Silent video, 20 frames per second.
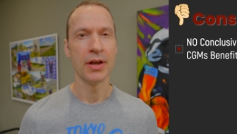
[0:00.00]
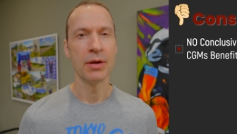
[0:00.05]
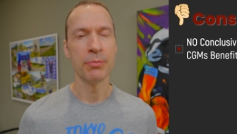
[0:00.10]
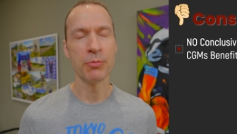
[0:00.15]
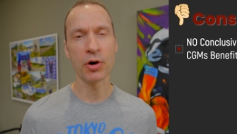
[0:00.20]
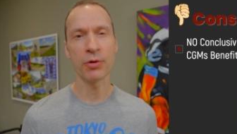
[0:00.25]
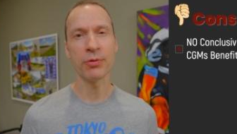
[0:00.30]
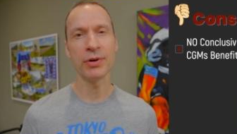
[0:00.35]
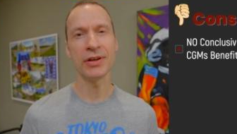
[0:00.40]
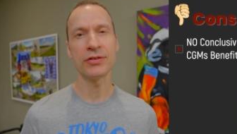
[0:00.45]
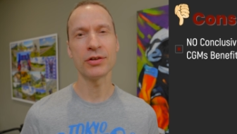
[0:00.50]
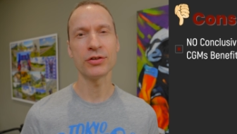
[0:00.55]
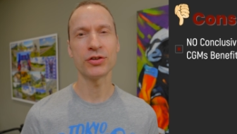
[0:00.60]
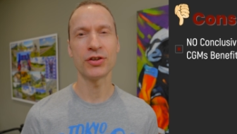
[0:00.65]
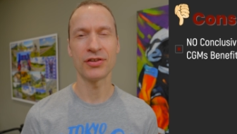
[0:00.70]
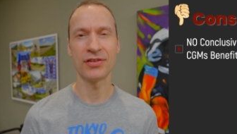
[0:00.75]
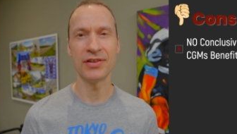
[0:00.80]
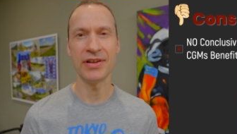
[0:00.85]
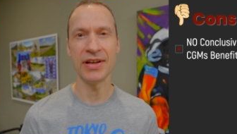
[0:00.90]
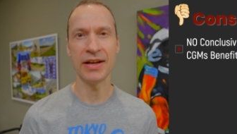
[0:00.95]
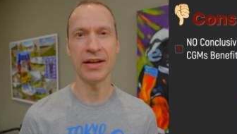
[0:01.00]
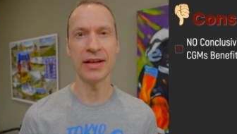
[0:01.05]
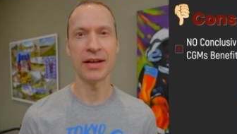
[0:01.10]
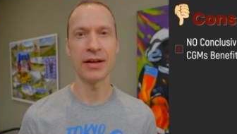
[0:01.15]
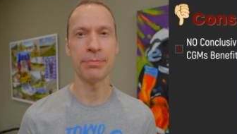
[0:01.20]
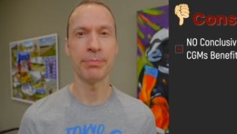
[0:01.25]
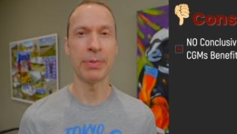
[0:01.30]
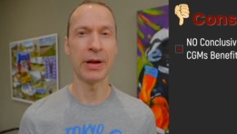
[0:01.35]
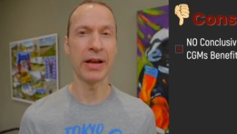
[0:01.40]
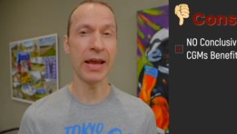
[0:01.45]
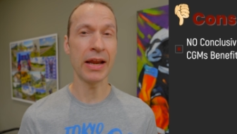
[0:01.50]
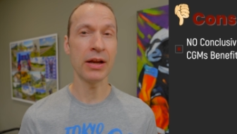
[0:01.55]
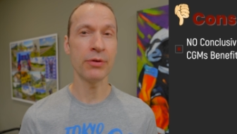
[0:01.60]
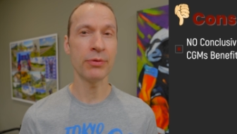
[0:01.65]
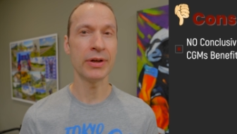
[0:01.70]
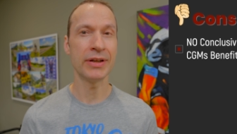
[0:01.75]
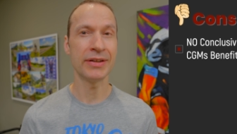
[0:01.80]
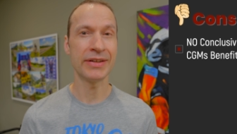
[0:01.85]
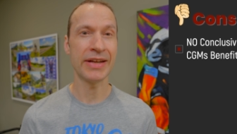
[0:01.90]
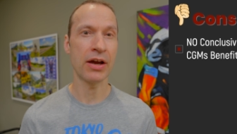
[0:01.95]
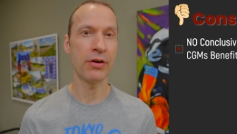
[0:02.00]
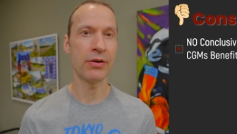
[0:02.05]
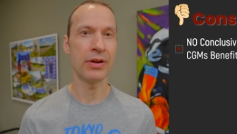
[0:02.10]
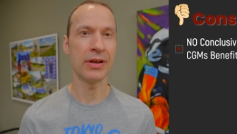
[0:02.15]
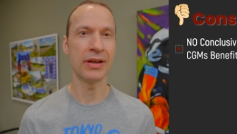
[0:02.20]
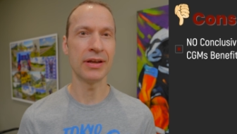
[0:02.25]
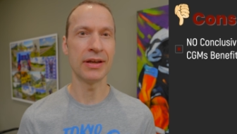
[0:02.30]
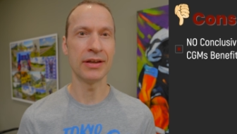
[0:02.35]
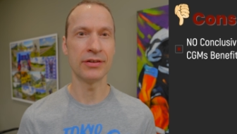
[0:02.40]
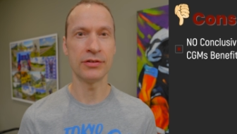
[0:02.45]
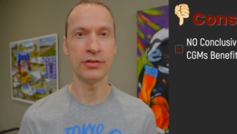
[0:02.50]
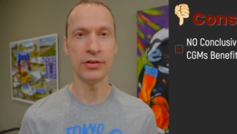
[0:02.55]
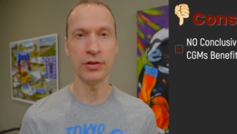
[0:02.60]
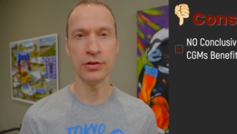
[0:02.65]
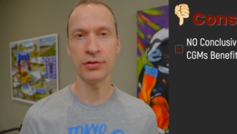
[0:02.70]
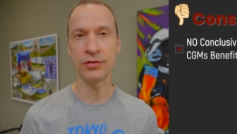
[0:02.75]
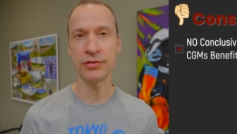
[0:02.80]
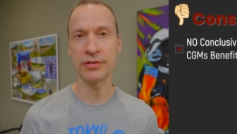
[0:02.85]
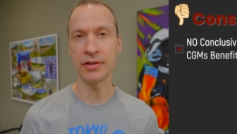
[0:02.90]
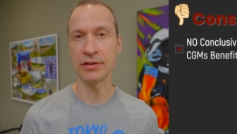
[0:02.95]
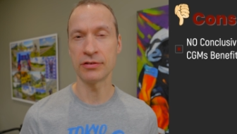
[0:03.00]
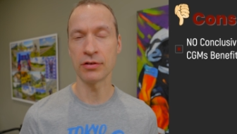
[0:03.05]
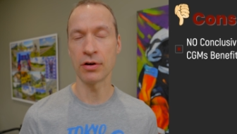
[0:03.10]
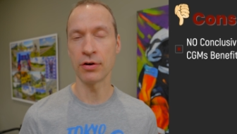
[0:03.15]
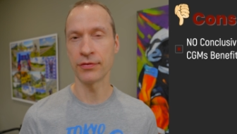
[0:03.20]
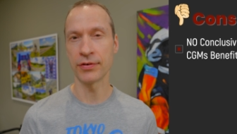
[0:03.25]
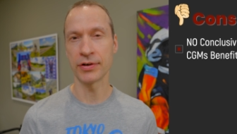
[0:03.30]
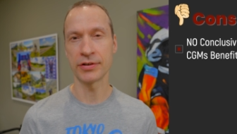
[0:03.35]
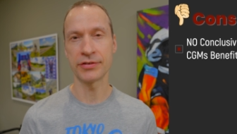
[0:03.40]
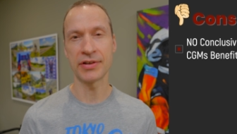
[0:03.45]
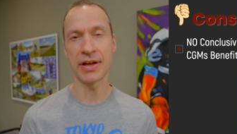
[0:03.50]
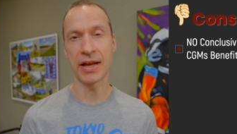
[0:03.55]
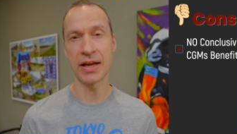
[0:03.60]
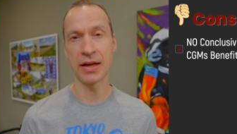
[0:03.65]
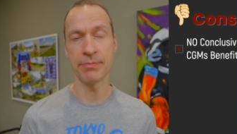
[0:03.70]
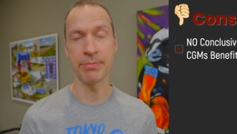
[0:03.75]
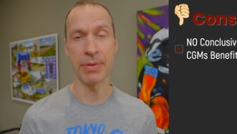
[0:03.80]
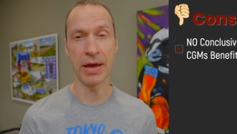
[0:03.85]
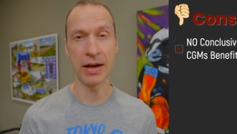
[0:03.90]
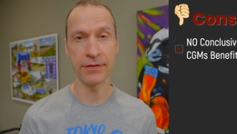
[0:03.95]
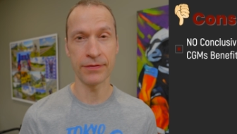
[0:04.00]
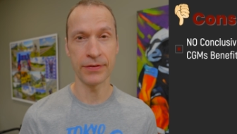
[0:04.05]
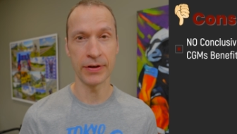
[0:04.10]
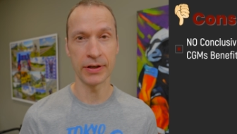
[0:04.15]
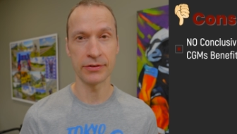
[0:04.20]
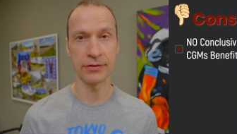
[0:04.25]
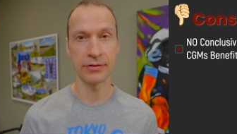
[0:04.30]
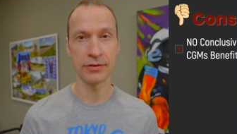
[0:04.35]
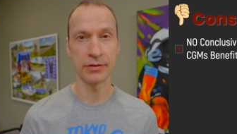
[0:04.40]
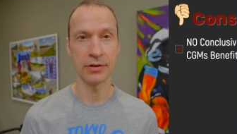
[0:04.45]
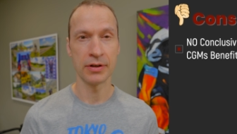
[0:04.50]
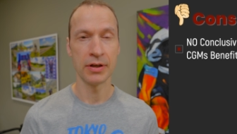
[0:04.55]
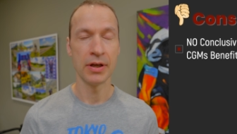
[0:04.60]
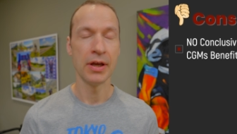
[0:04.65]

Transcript: More research is needed, but anyone touting its use is overstating benefits.